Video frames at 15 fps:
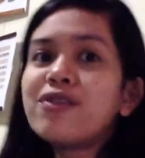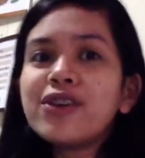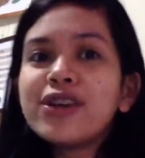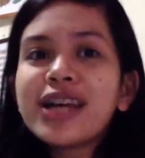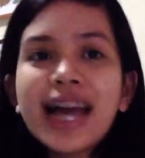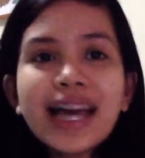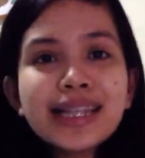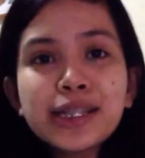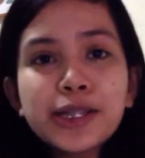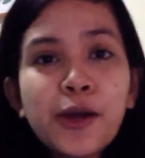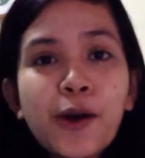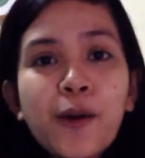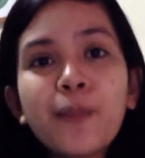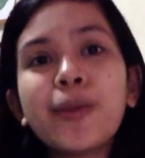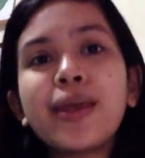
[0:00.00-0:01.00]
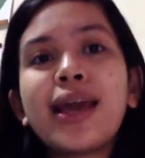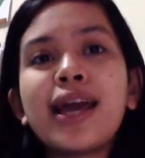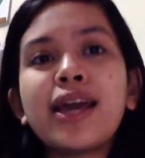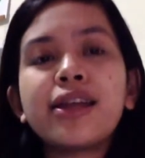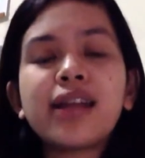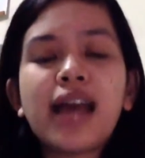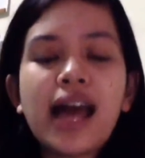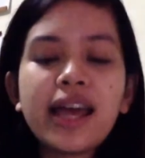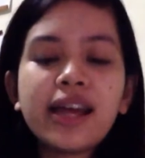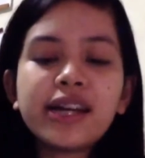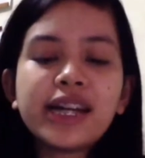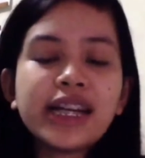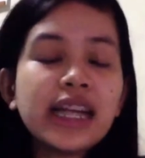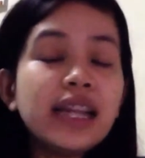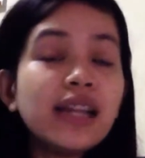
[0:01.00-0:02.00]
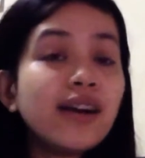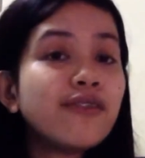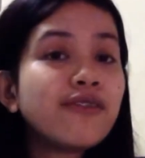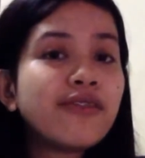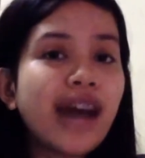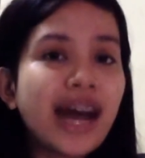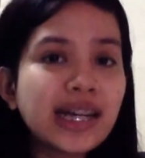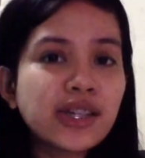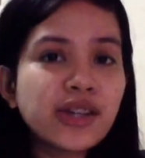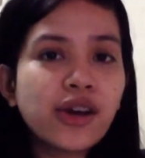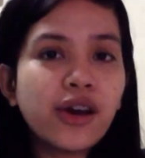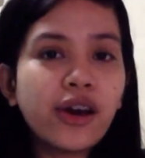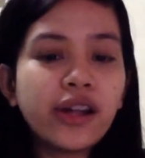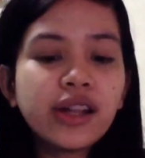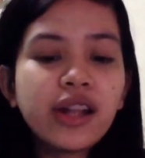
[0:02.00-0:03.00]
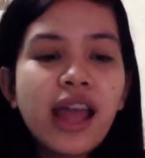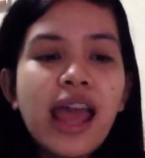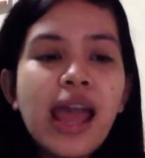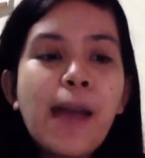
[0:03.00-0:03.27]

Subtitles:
if you guys know me, ayun nga, I really love fashion.